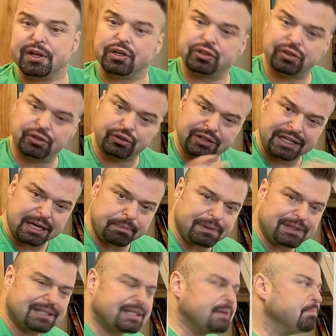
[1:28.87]
So to keep
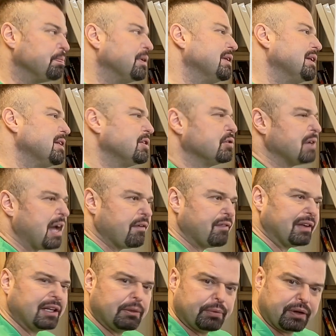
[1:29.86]
it simple and to have a
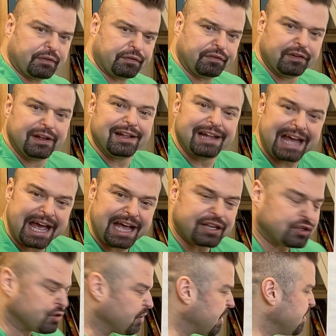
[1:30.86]
little bit of
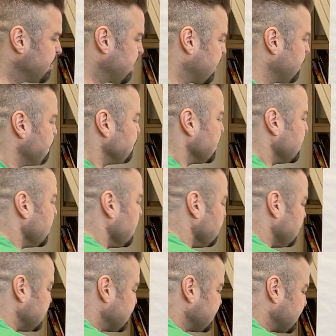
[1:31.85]
extra in there,
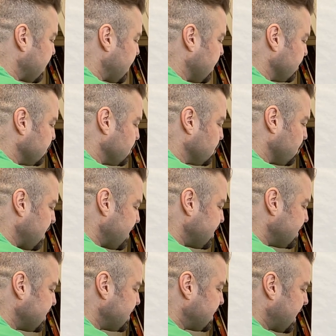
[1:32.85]
we say on
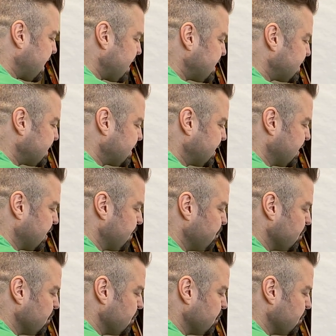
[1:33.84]
20 days,